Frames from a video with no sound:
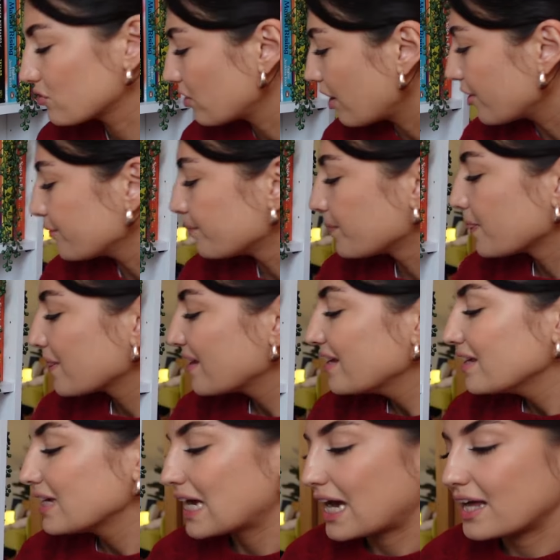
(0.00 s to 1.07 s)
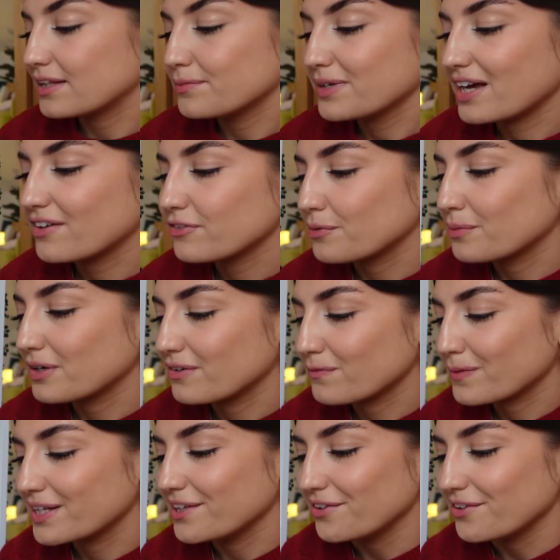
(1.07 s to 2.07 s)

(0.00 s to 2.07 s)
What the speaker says: So, and then we have one of my